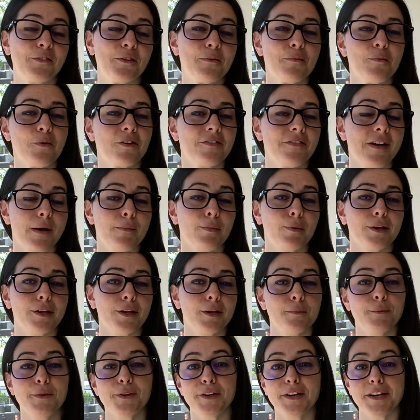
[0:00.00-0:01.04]
for a more
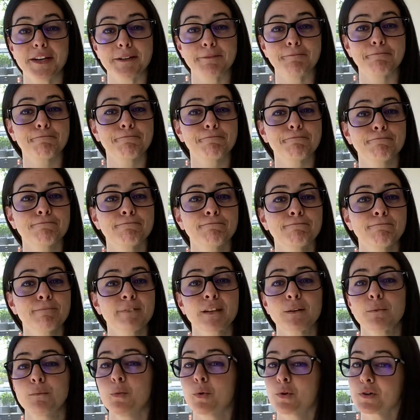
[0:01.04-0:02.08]
vibrant community,
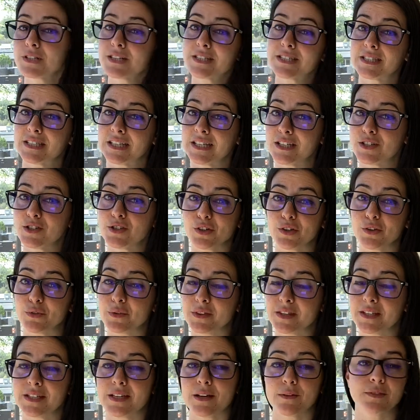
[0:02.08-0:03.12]
more to see and do
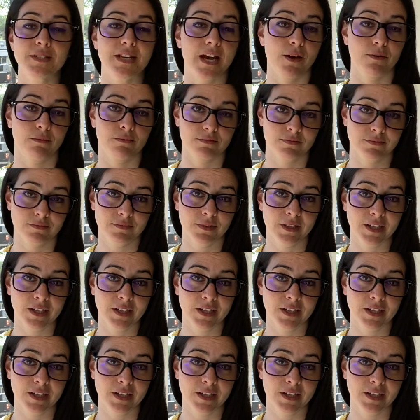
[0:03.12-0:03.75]
in the downtown.